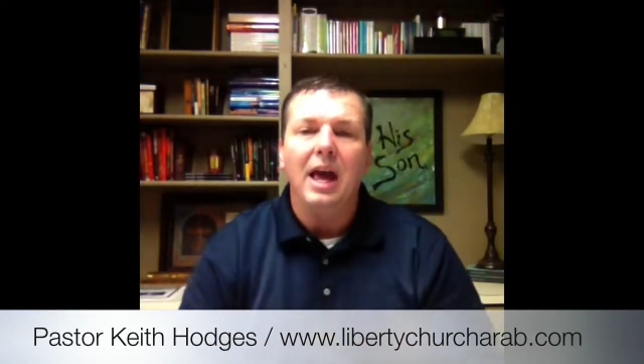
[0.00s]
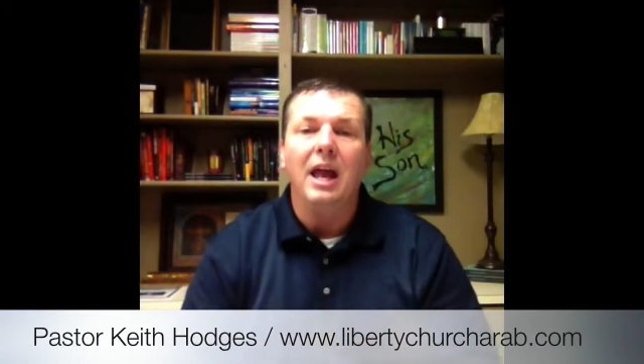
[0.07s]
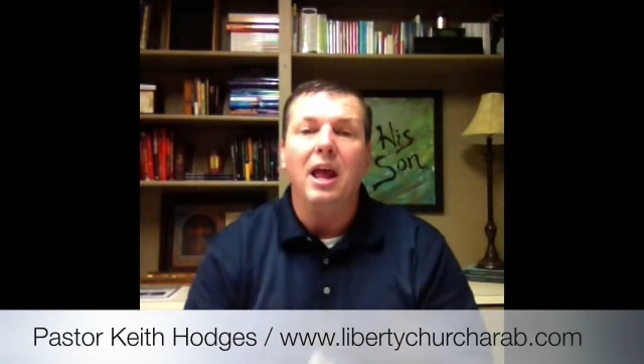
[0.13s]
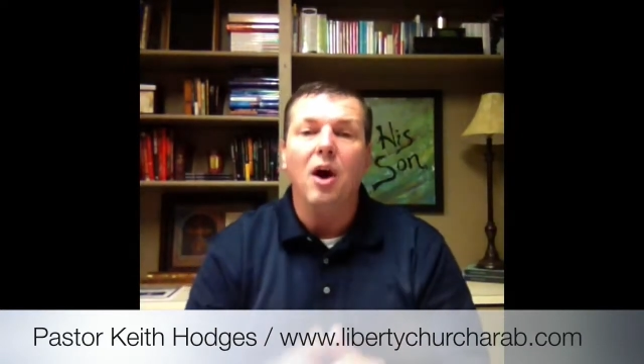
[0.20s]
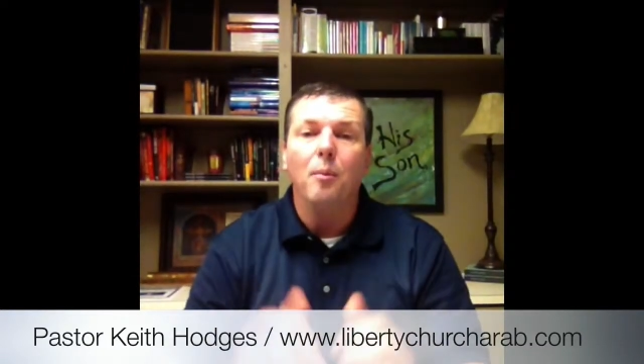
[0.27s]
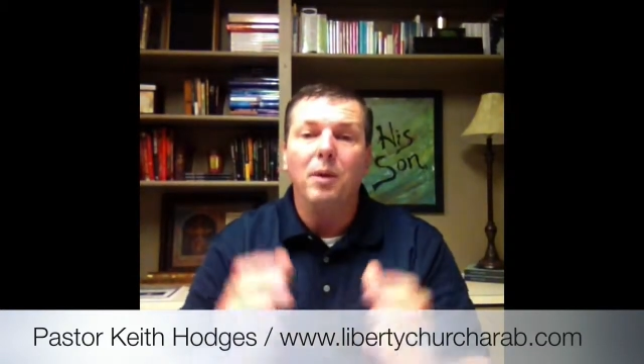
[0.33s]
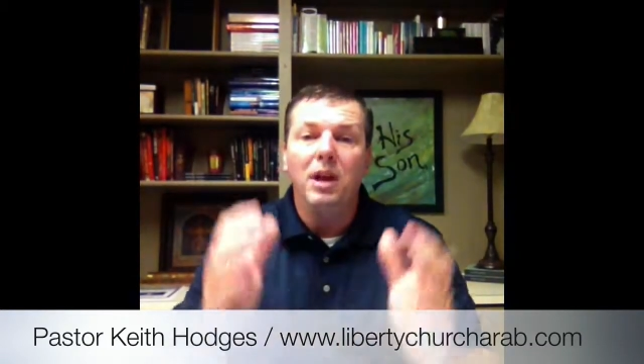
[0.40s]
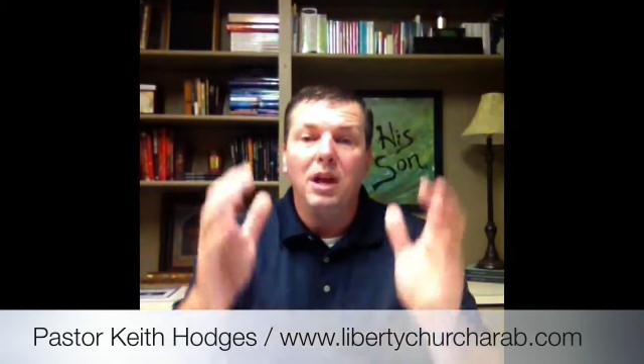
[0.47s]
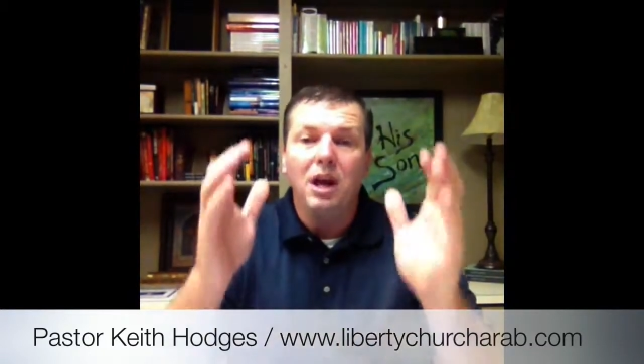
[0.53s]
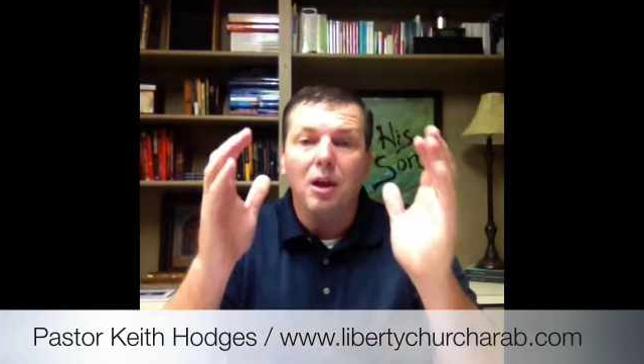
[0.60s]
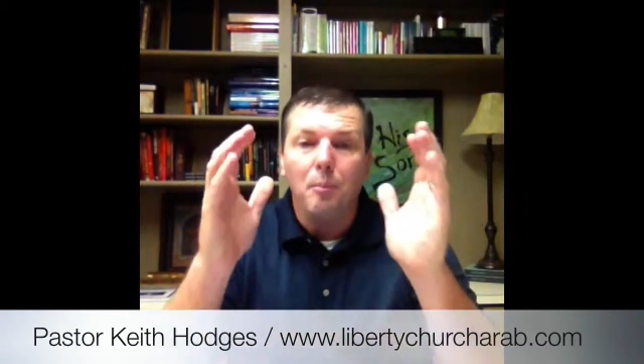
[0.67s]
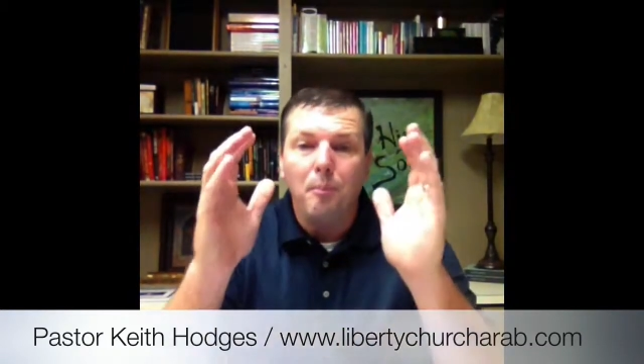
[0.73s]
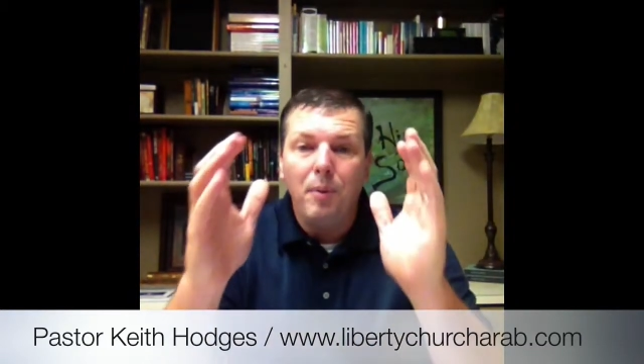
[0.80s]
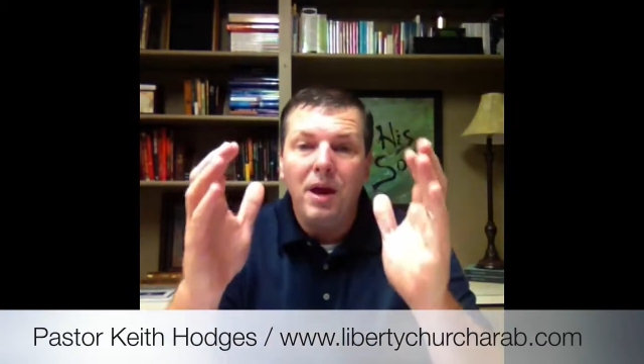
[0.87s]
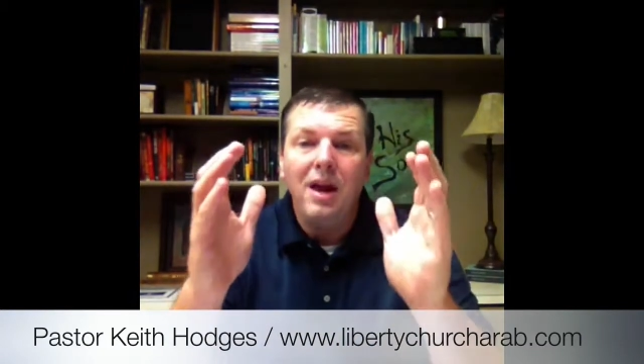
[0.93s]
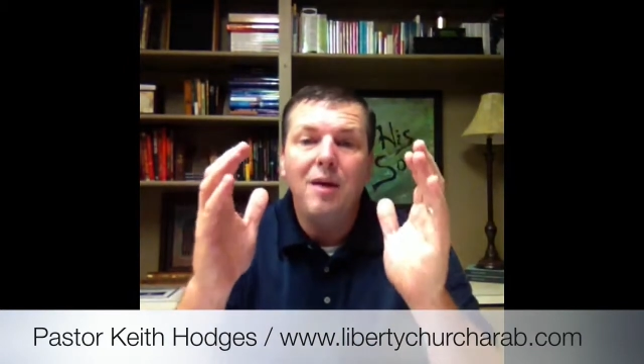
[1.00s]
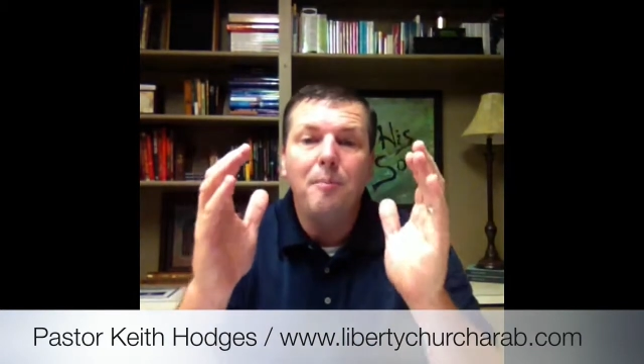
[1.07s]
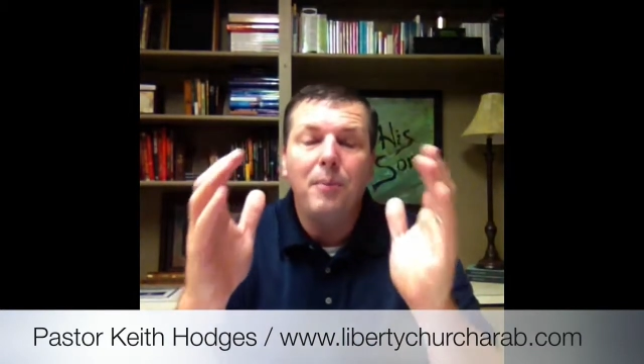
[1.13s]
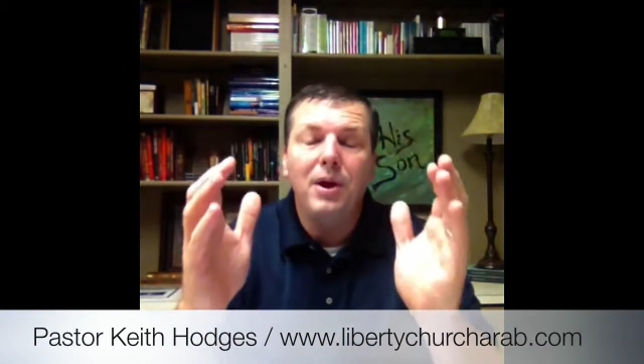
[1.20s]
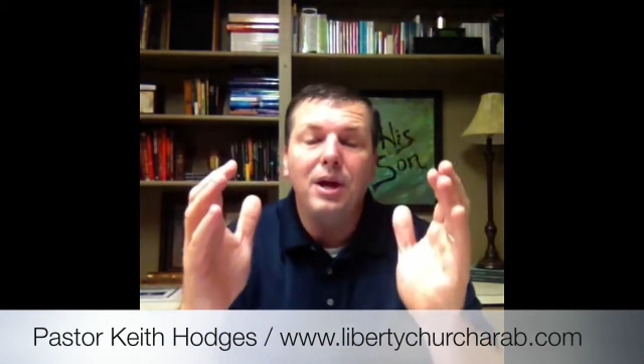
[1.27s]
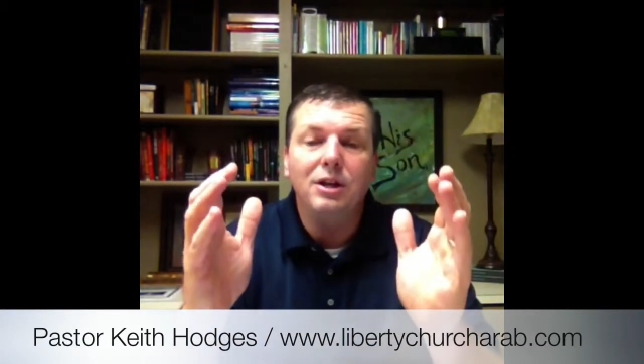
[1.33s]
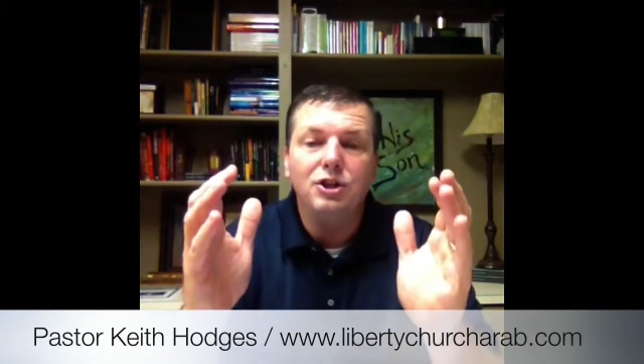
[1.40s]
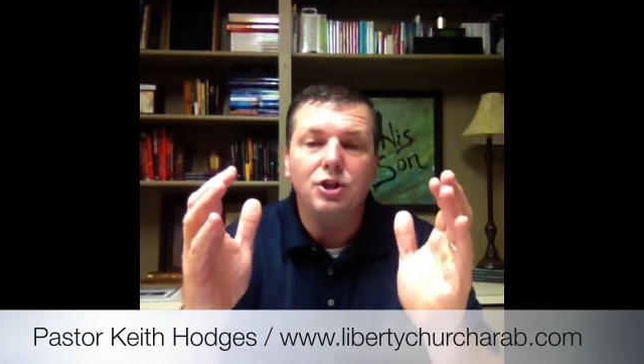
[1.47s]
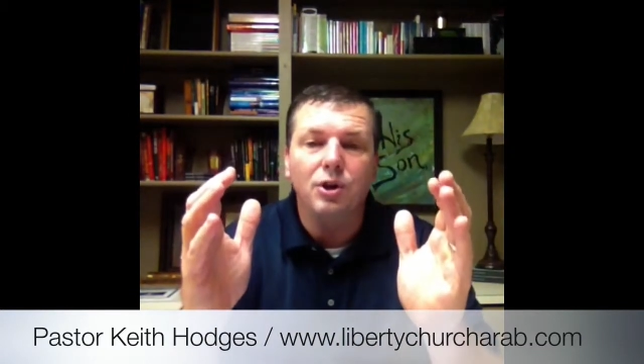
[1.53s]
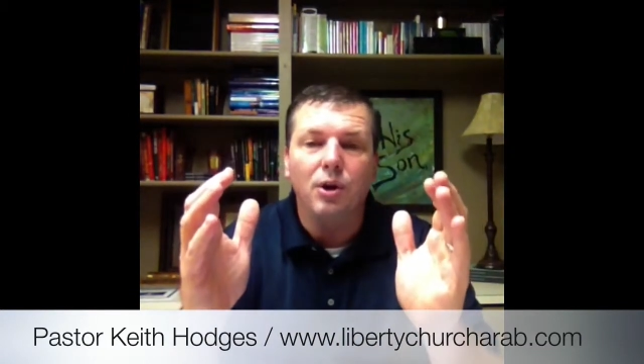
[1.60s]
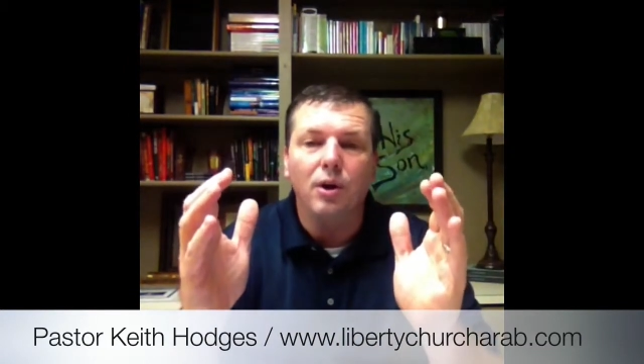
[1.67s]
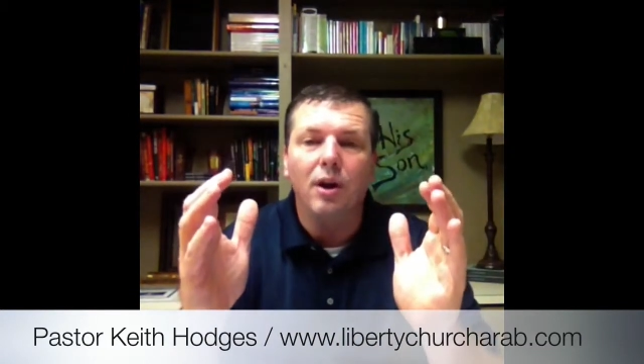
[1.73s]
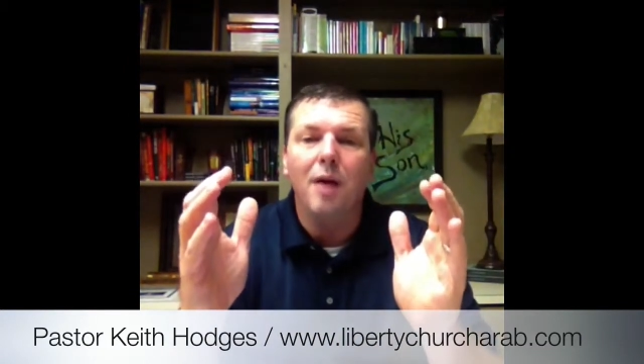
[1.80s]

And help me to get a big picture.